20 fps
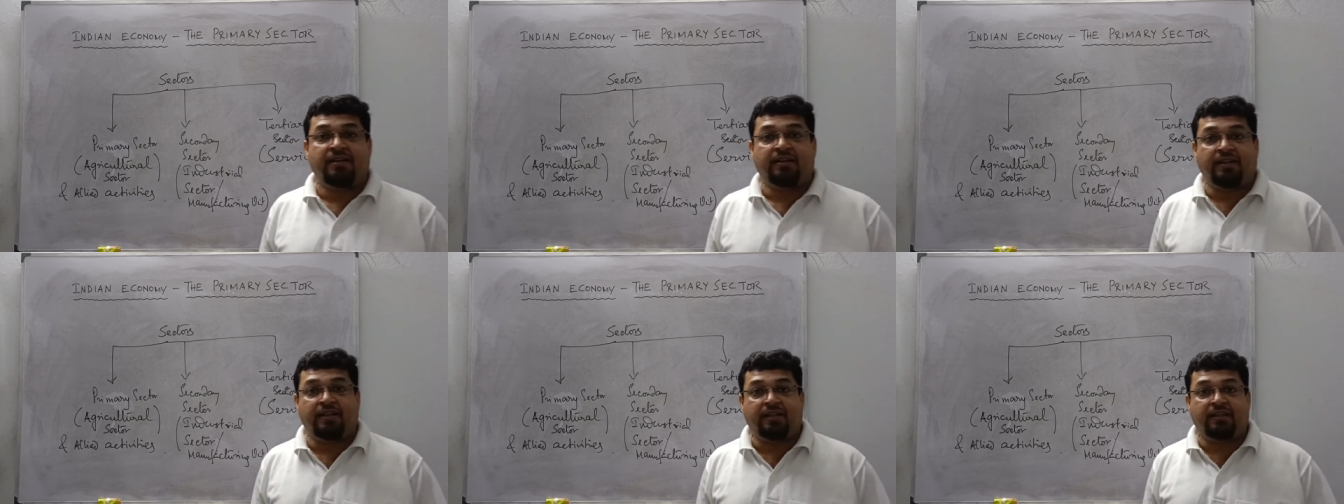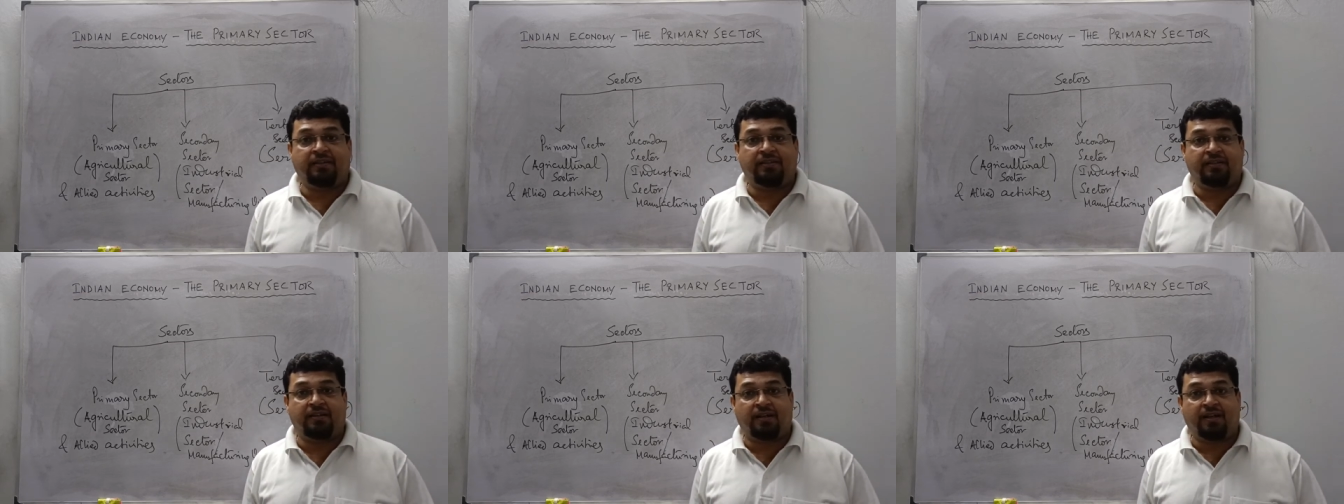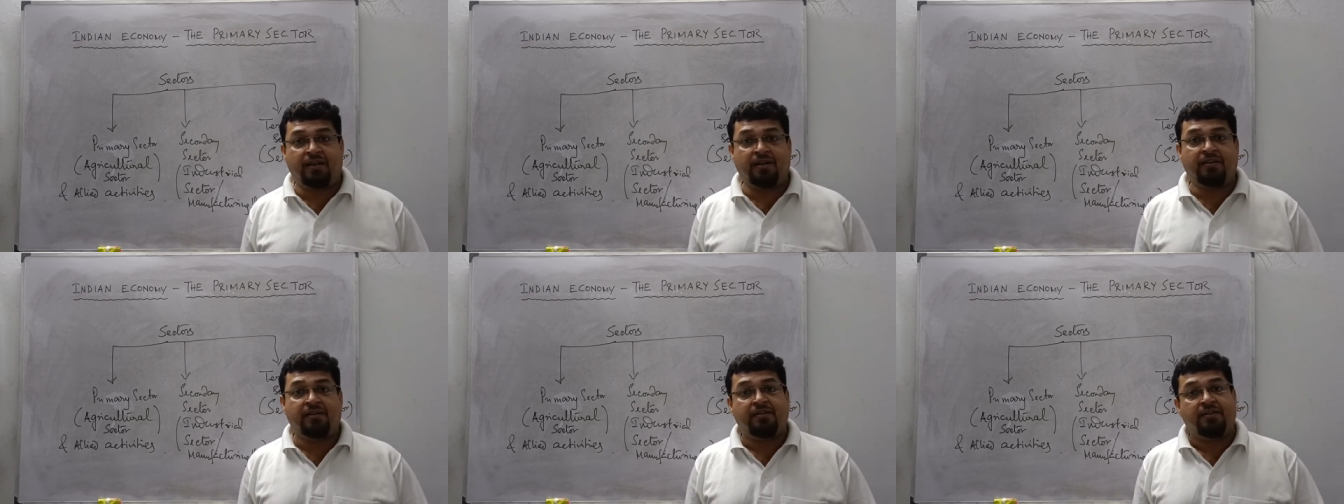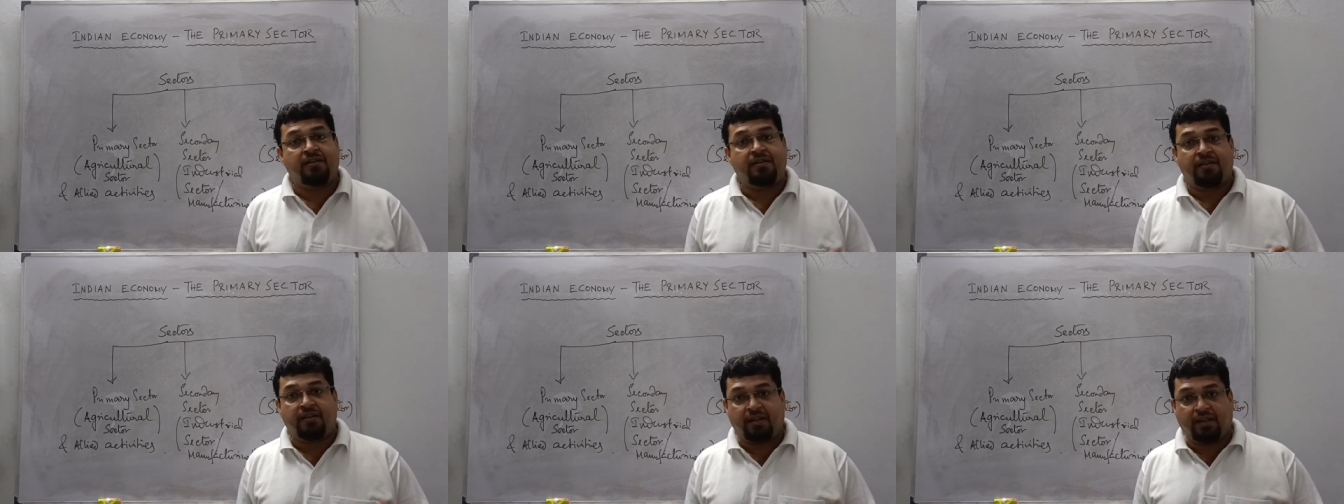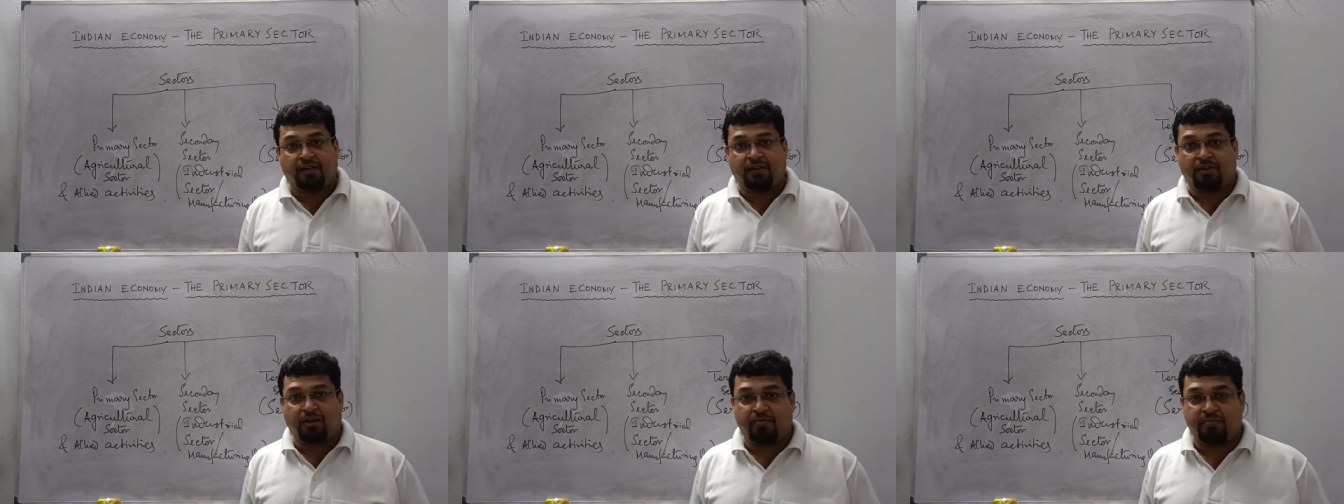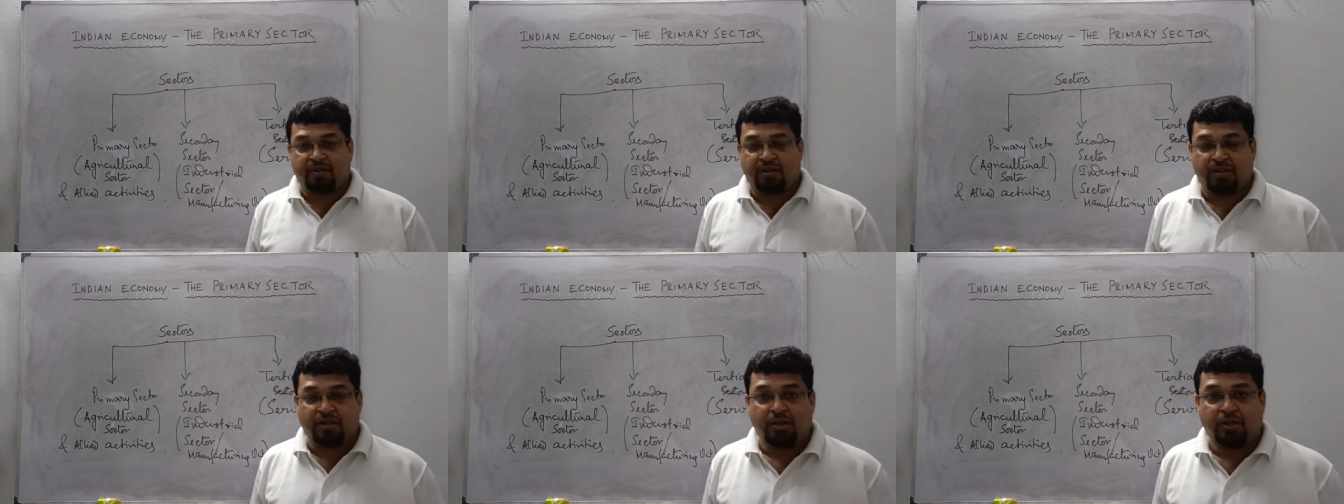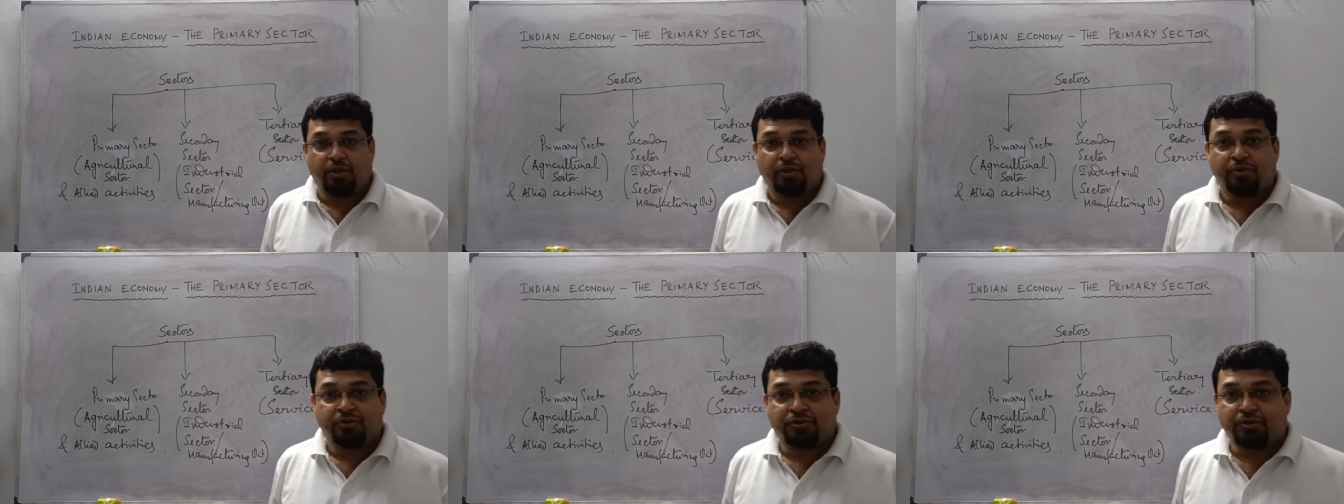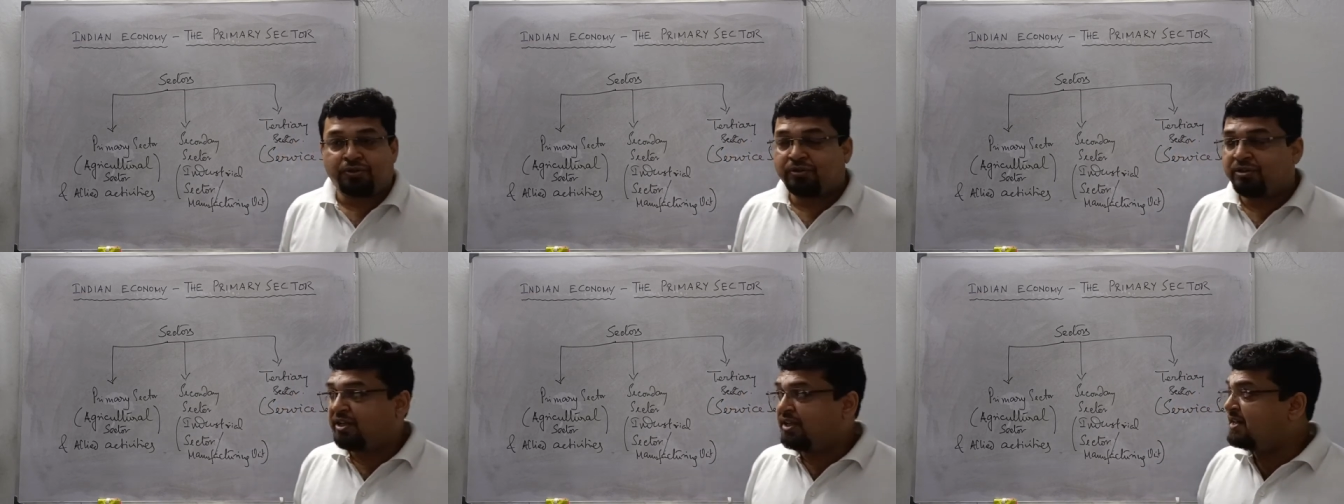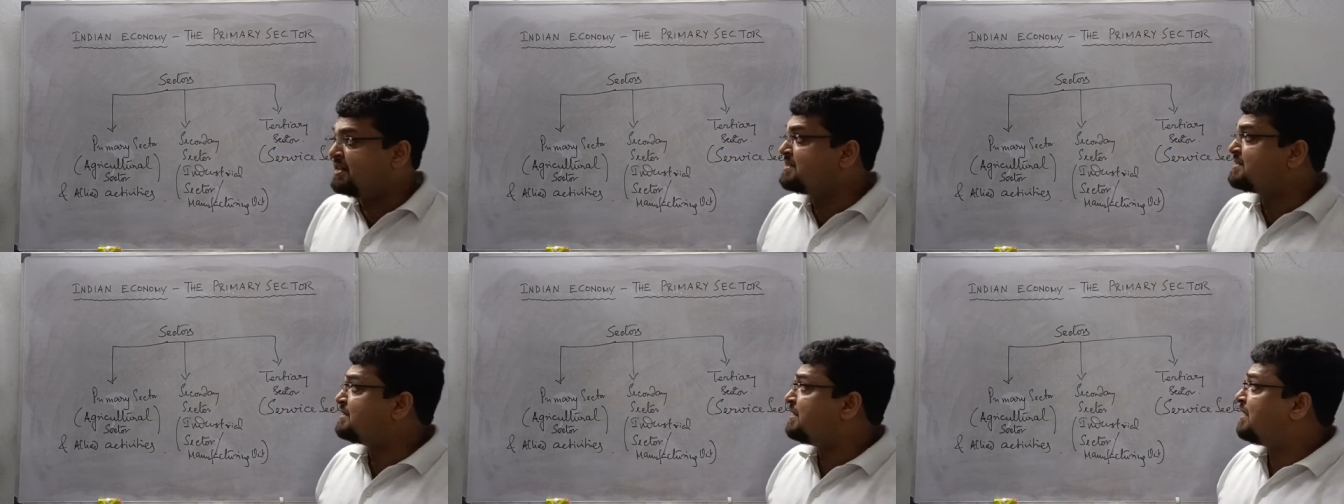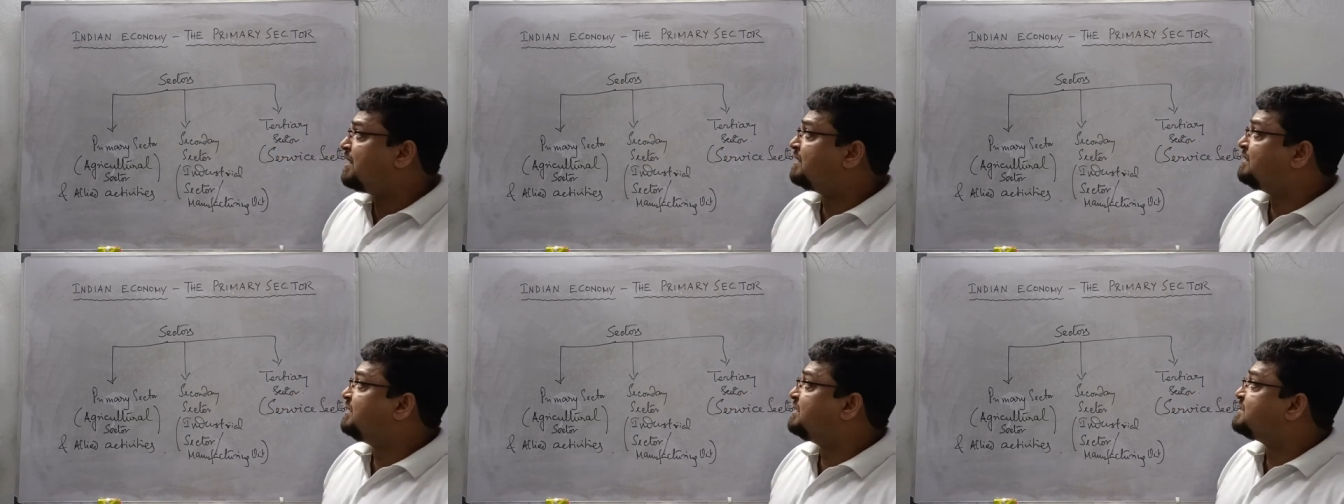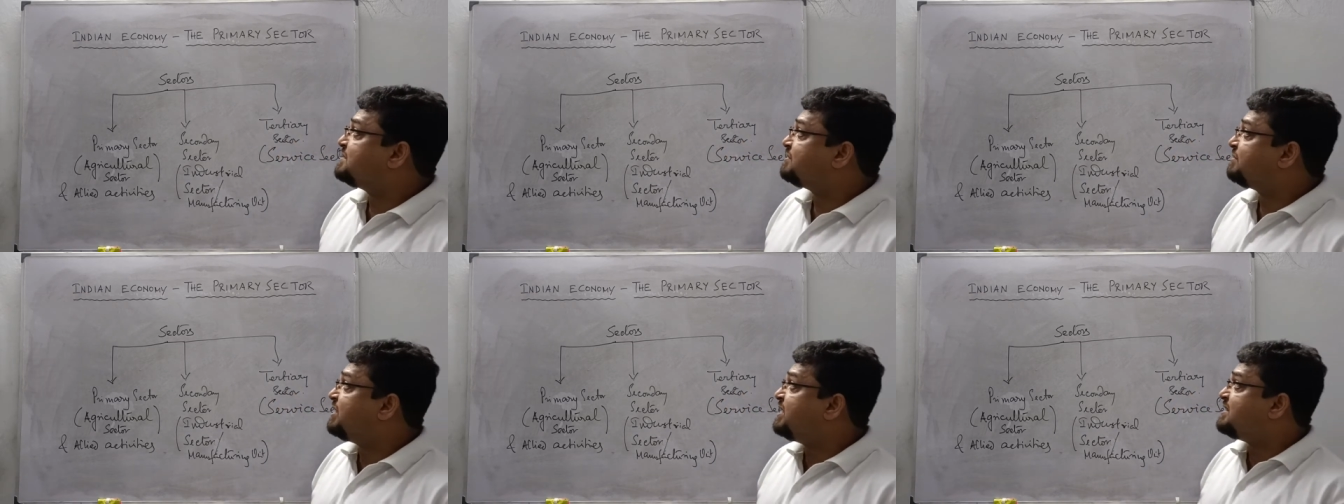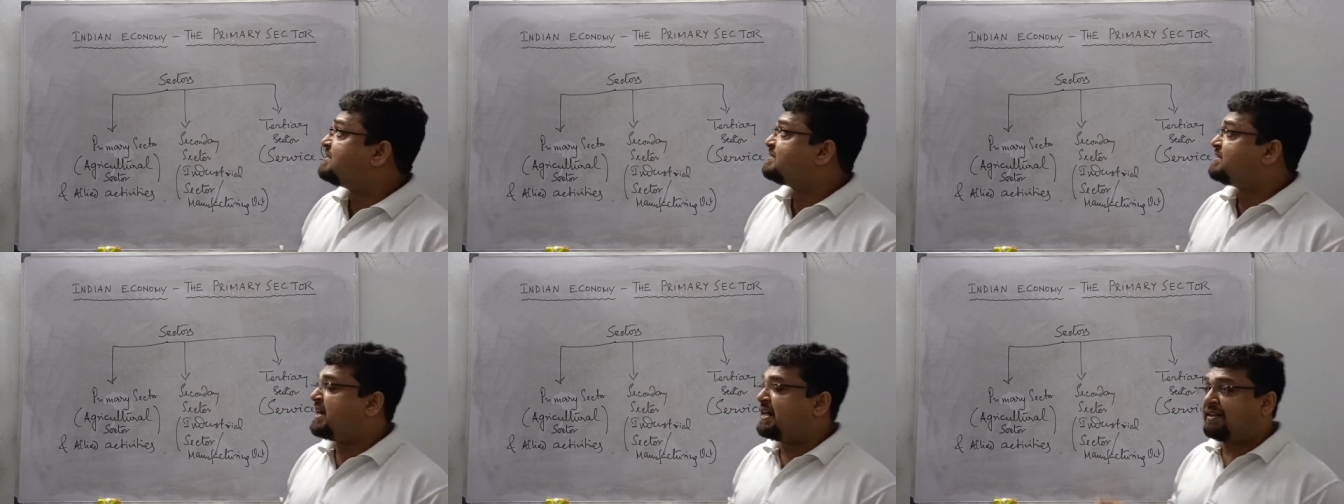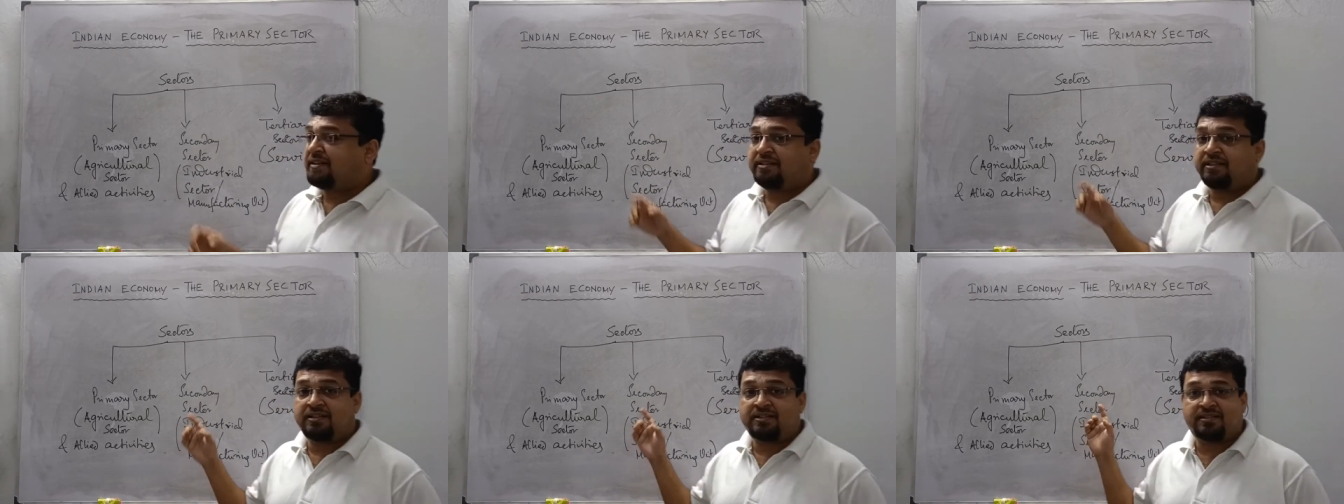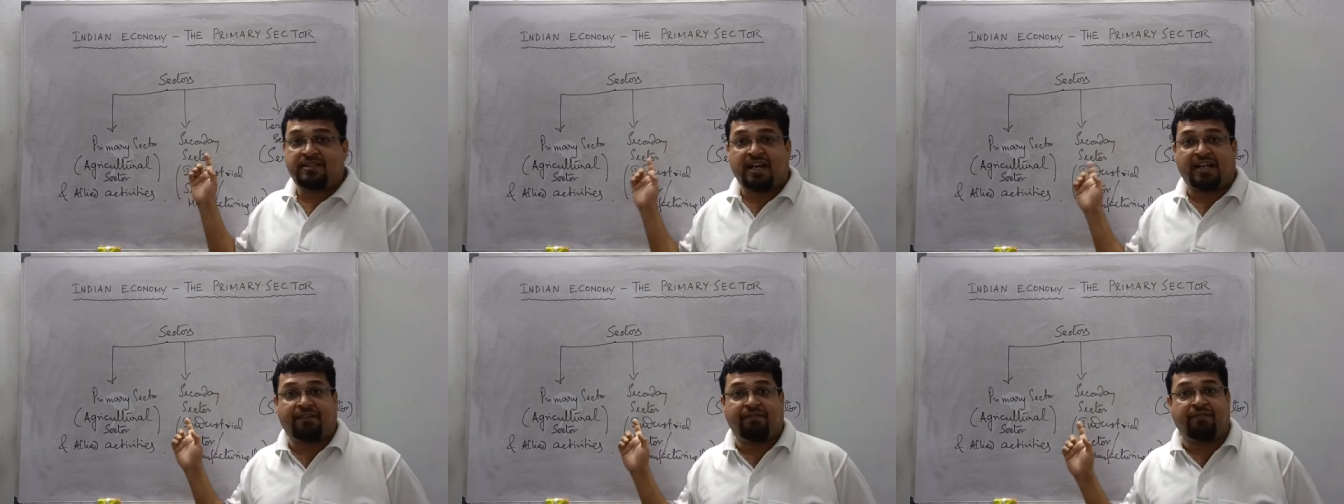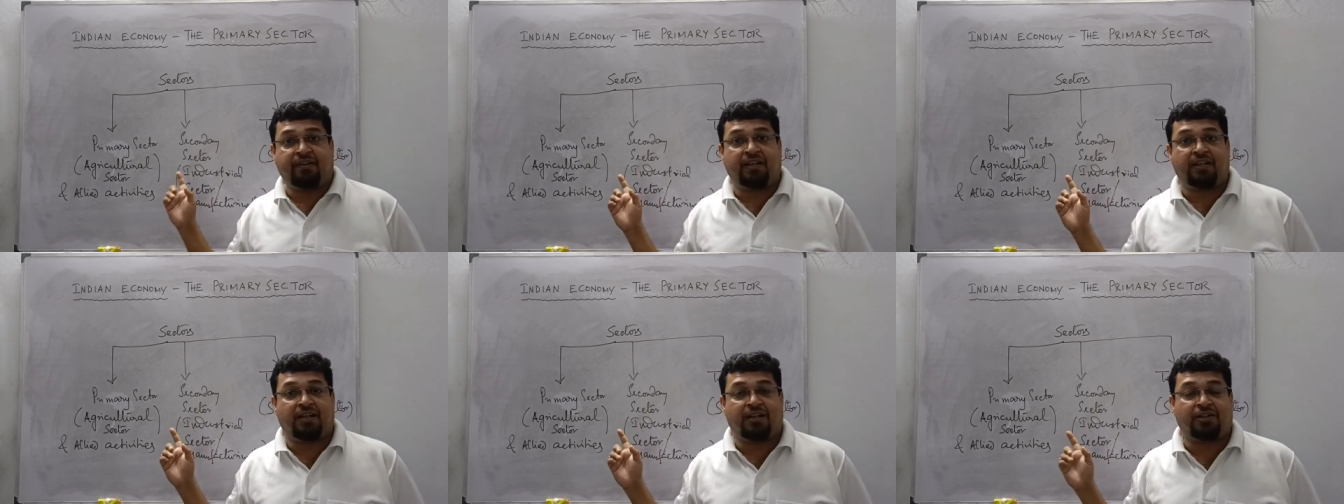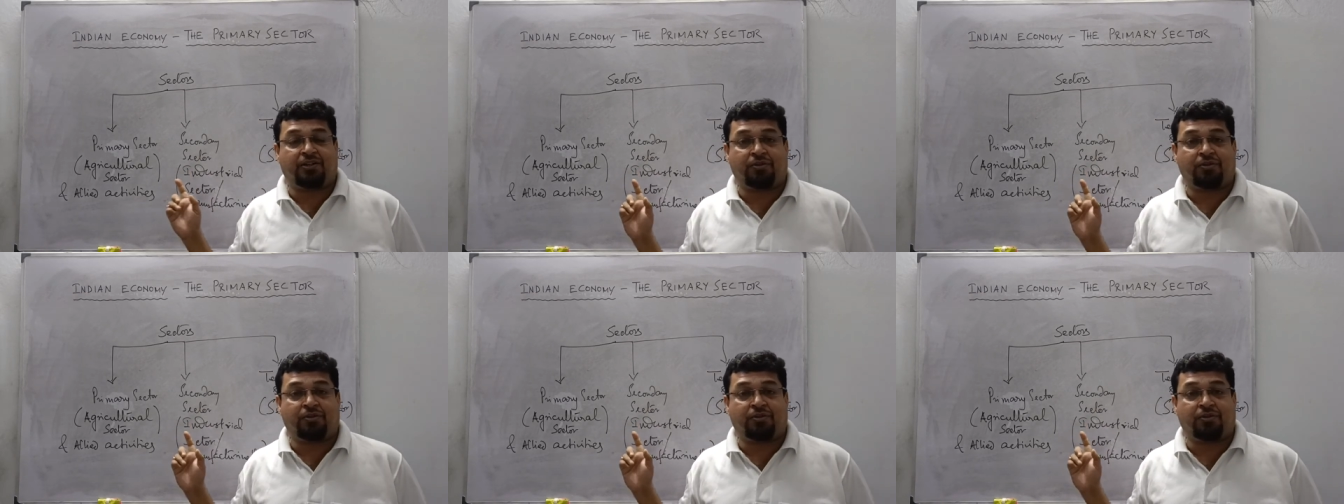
in the economy. So these are the three sectors that we are